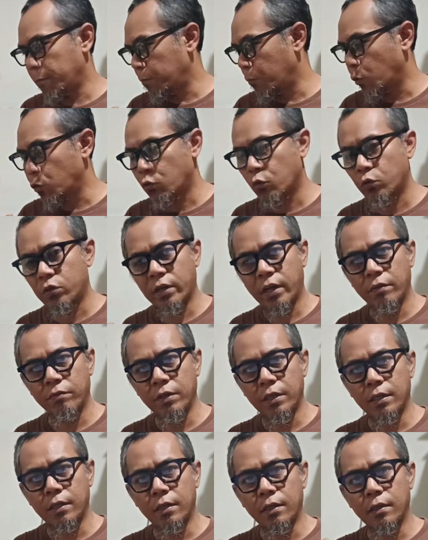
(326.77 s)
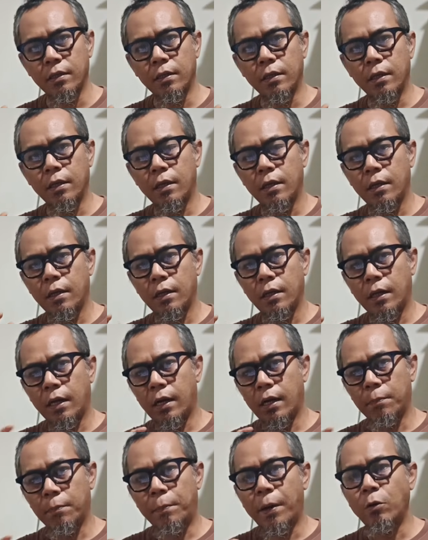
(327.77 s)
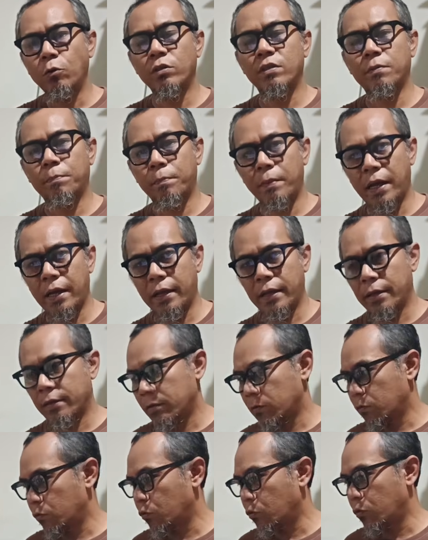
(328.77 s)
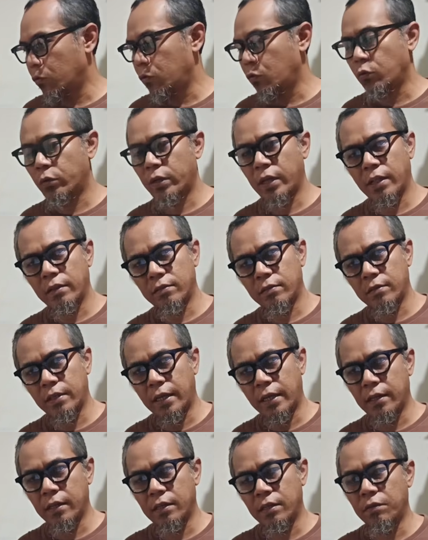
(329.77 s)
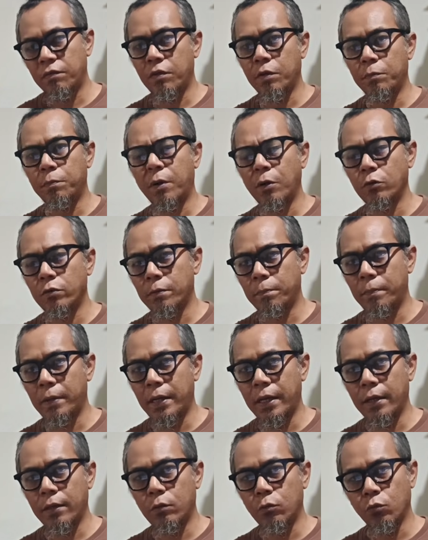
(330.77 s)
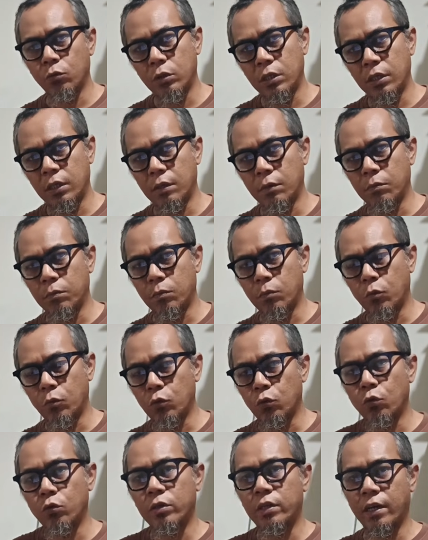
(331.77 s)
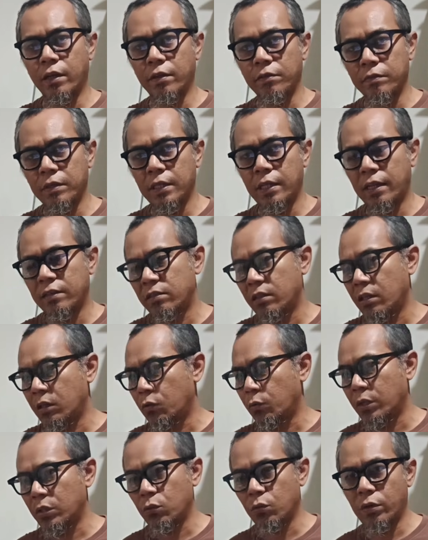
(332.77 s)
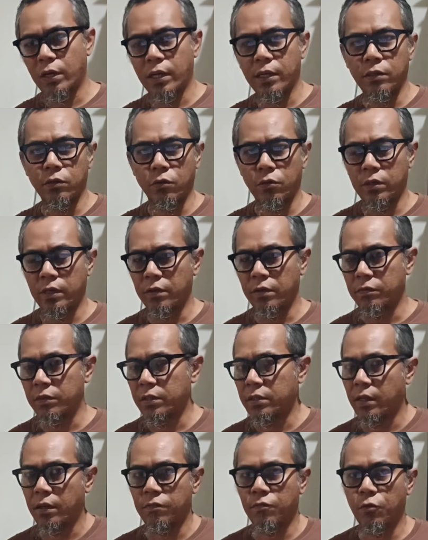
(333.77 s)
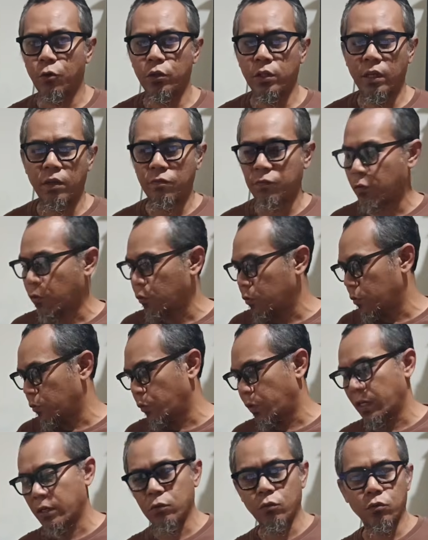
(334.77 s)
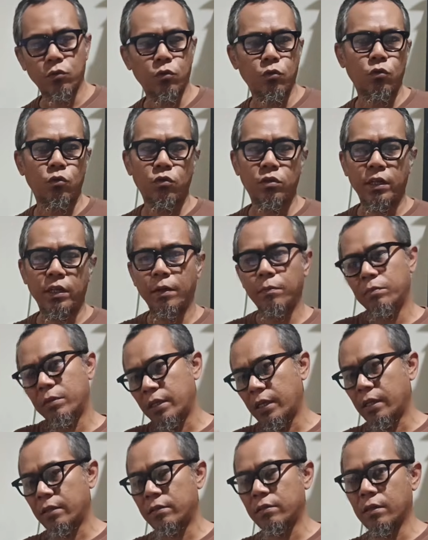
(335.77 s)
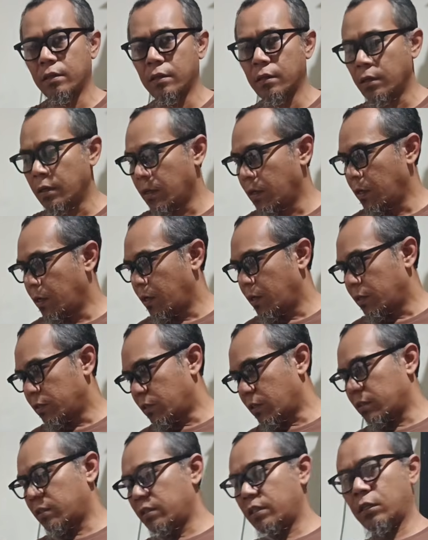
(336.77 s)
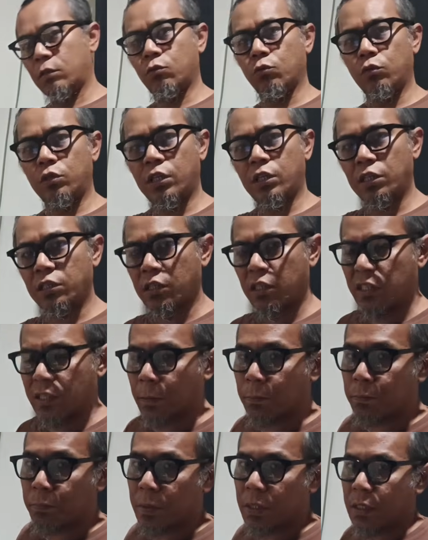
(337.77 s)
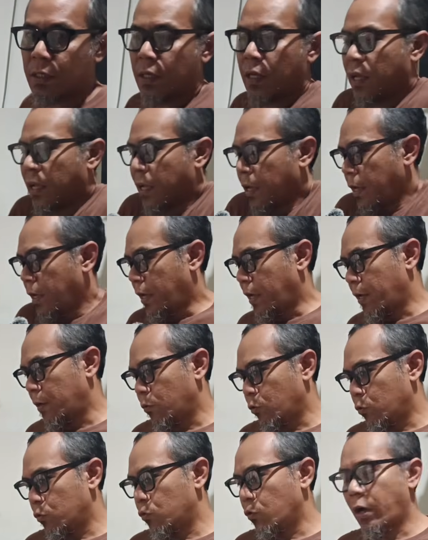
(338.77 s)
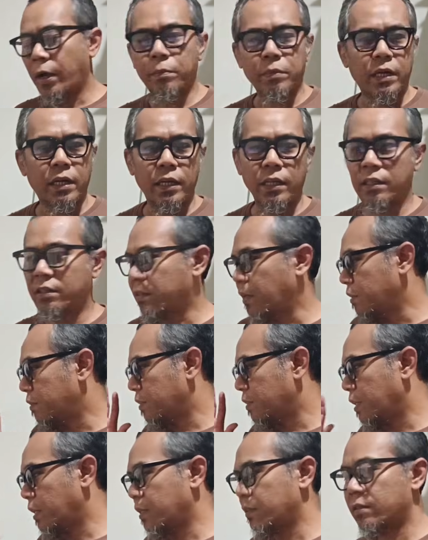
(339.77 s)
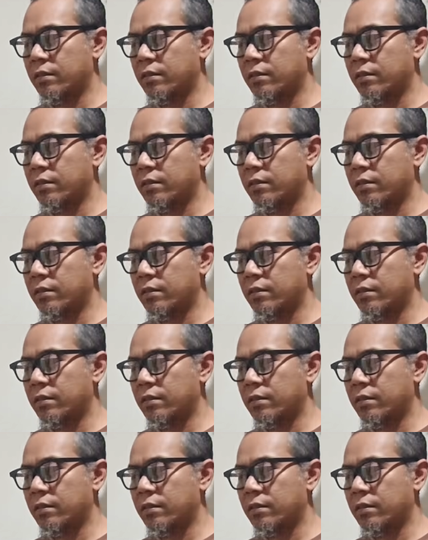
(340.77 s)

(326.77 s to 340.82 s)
motor driver power supply. So you can set a different power supply to the motor driver. Let's say you want to run your drivers at 48 volt, we can also use them. There's just need to change the jumper. And also I'm running sensorless